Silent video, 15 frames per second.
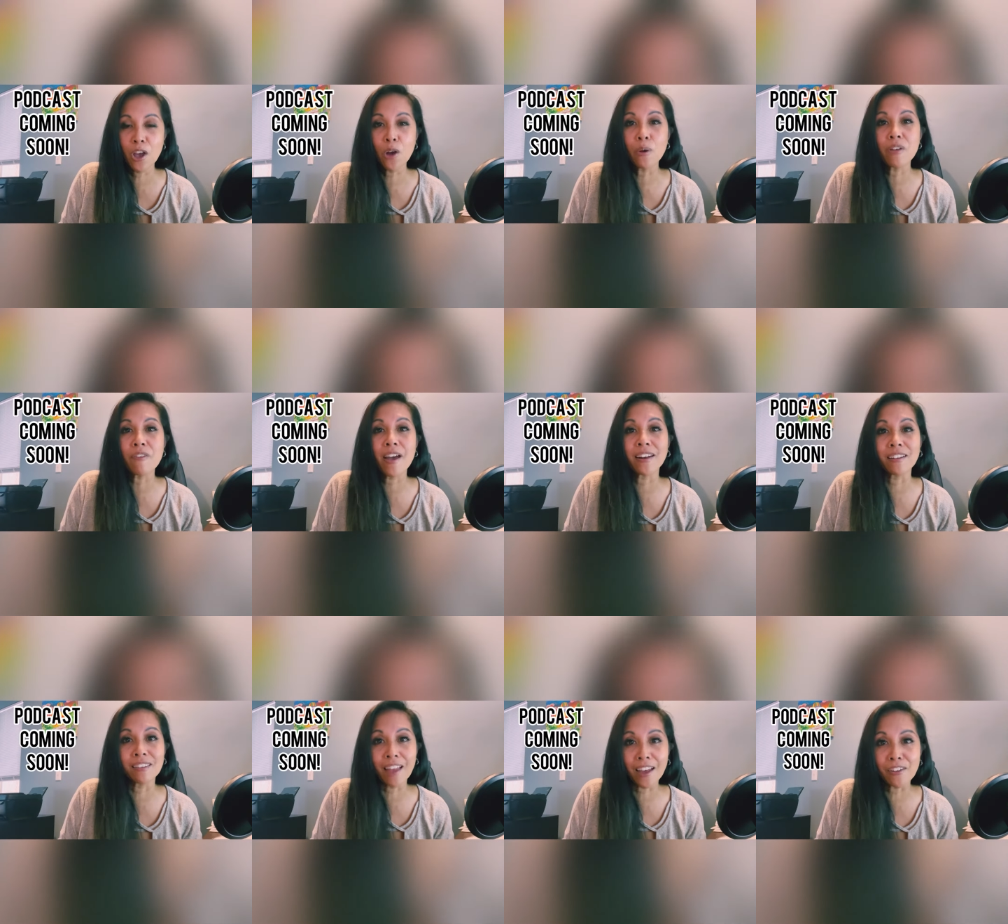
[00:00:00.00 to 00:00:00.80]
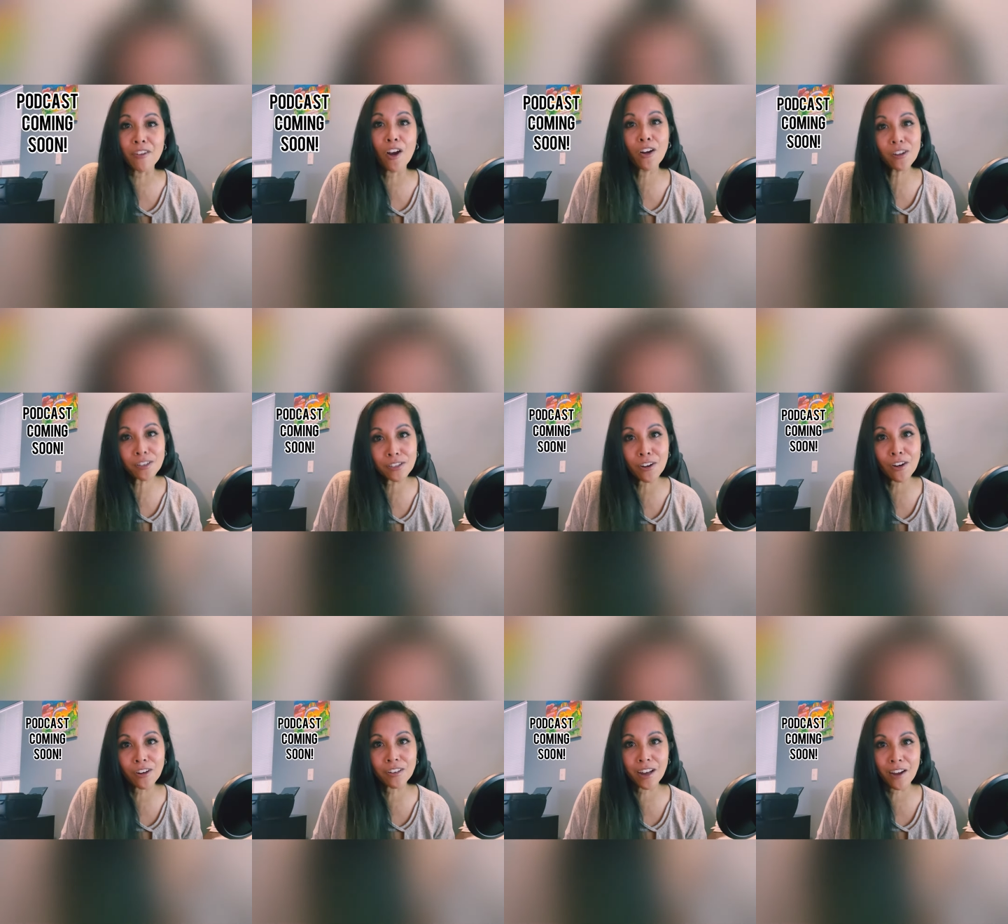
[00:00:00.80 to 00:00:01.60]
We've had a lot of
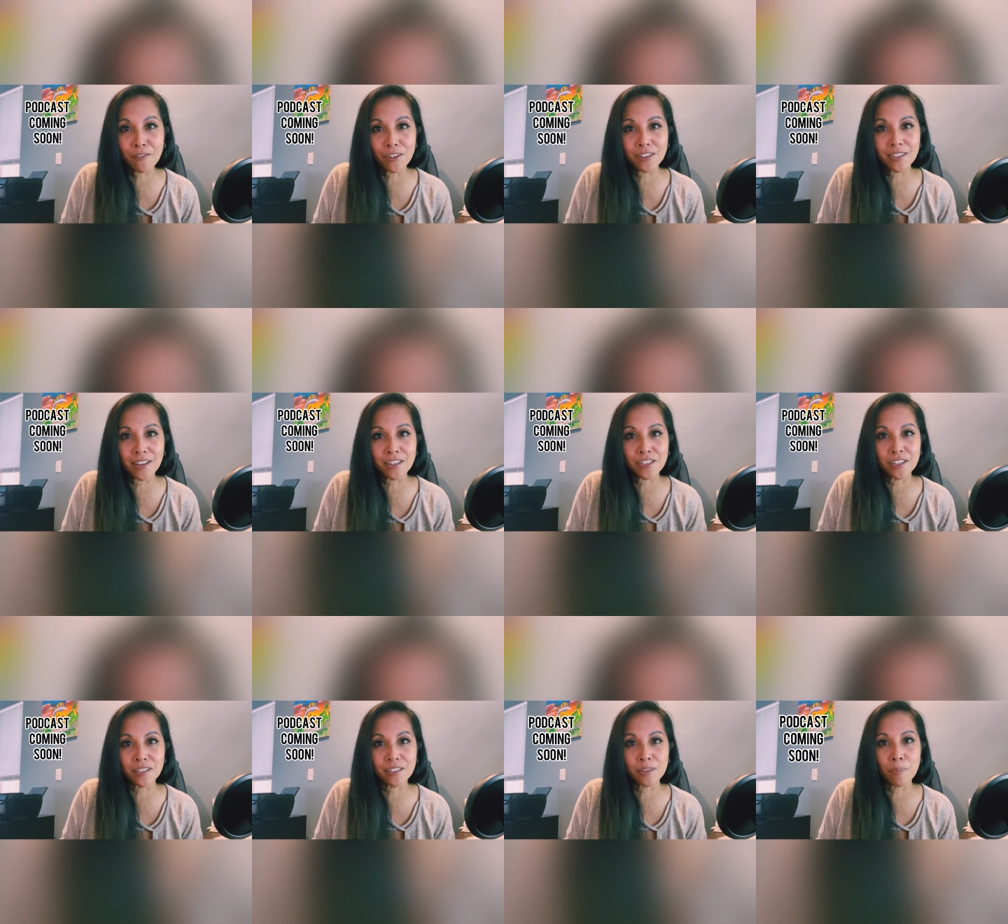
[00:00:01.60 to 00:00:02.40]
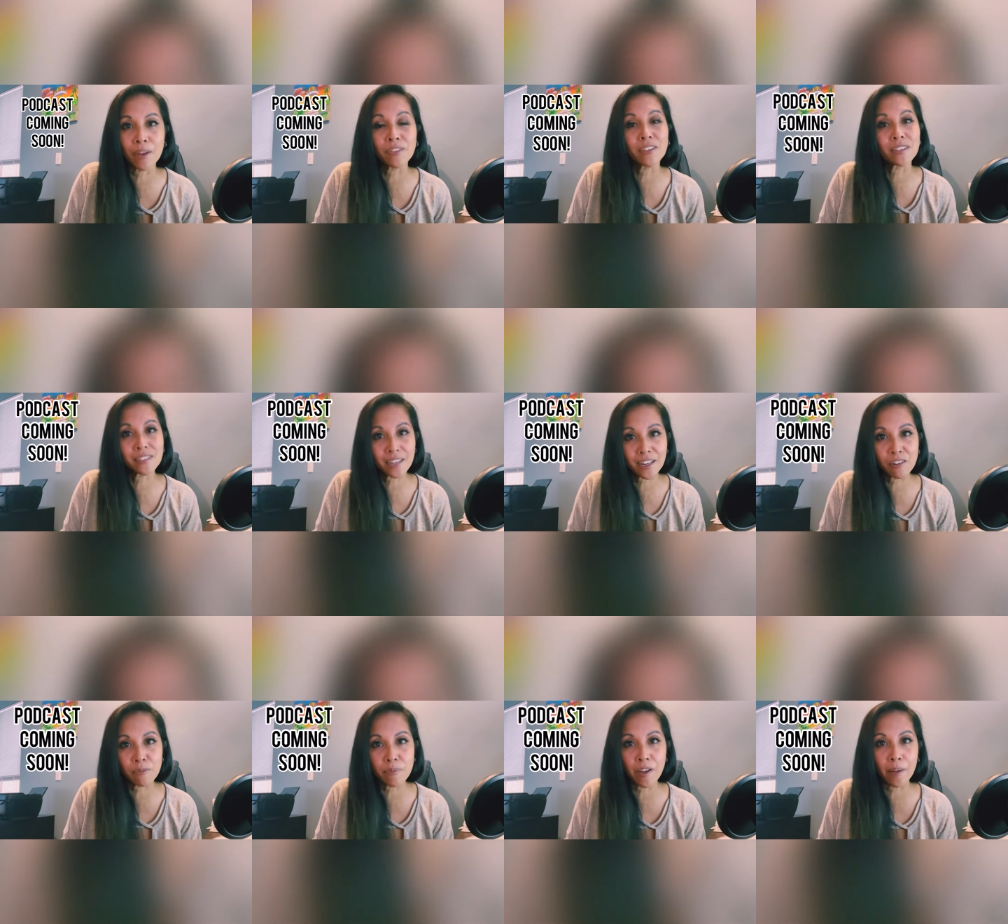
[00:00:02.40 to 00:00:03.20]
heart-to-heart -heart conversations about the state
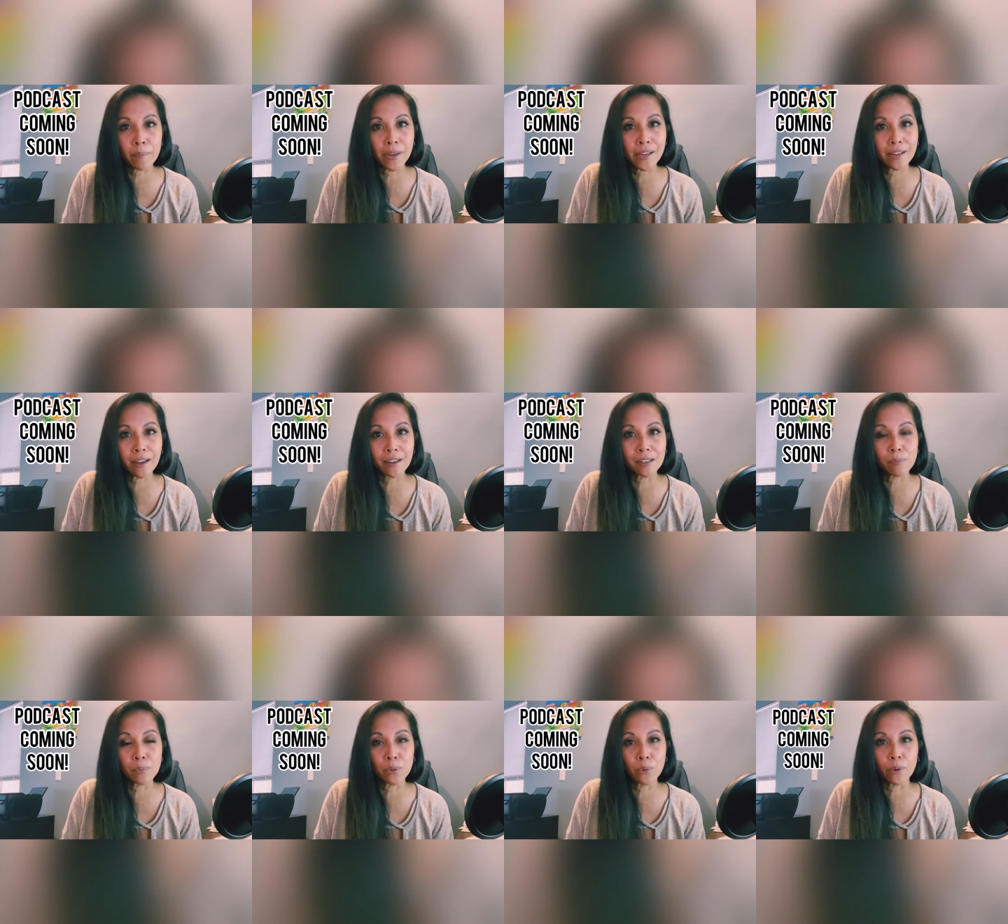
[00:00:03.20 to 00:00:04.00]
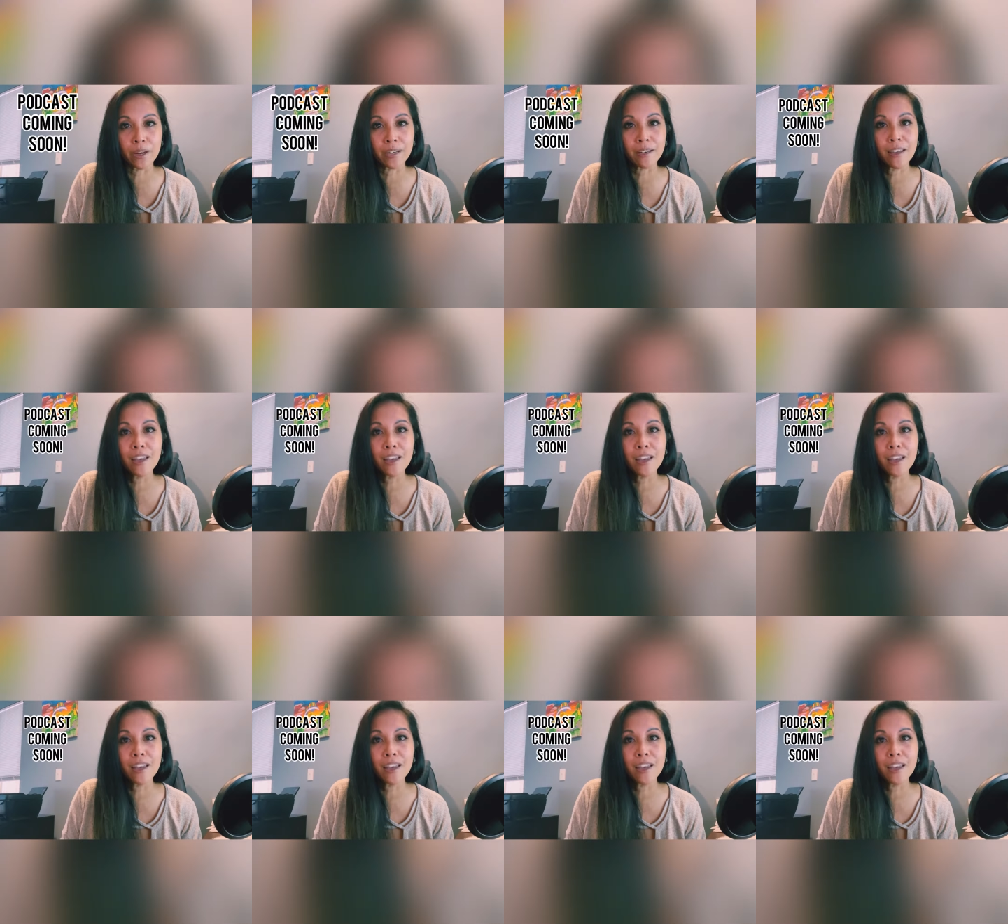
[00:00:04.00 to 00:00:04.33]
of being unemployed.